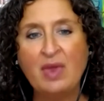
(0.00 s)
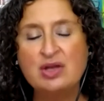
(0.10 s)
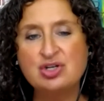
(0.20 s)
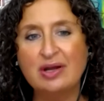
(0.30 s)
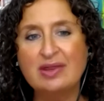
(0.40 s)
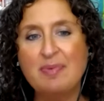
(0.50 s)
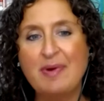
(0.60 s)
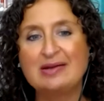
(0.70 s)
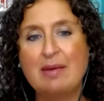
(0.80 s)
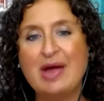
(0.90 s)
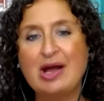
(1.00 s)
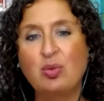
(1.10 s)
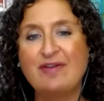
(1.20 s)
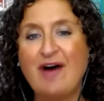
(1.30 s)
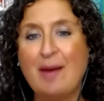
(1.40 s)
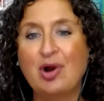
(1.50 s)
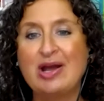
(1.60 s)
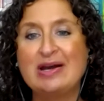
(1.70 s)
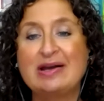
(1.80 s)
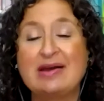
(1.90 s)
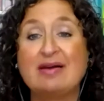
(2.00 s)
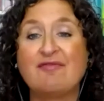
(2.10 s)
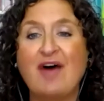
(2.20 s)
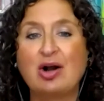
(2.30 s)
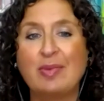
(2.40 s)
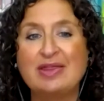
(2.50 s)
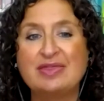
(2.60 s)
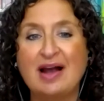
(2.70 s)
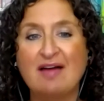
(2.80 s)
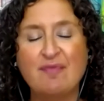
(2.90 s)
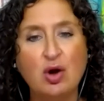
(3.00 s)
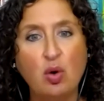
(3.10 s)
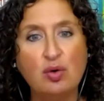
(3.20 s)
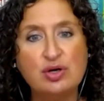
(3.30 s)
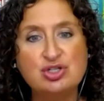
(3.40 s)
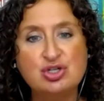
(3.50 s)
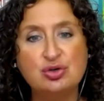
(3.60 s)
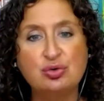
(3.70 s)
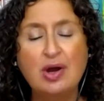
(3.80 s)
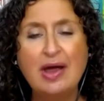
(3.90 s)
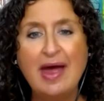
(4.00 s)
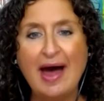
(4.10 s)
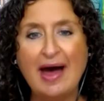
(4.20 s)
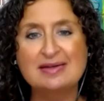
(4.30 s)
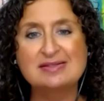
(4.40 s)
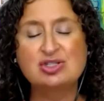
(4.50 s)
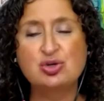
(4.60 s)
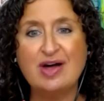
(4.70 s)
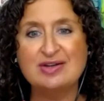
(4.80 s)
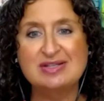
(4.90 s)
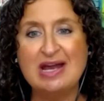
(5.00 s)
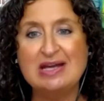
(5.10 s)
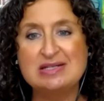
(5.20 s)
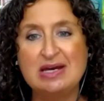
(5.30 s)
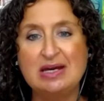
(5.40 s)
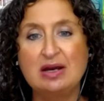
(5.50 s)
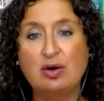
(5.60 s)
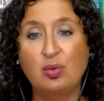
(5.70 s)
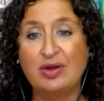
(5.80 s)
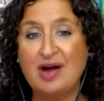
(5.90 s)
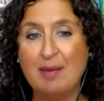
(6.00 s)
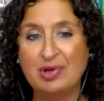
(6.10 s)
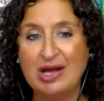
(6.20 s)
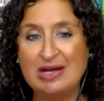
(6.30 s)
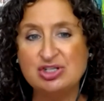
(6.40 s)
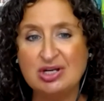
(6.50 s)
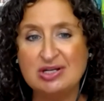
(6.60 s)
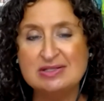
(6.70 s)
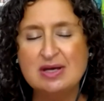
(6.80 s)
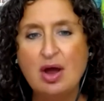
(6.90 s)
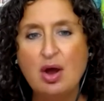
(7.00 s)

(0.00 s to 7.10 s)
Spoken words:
During the pandemic, we've operated in an environment that I've been quoted to as 2018 with complications.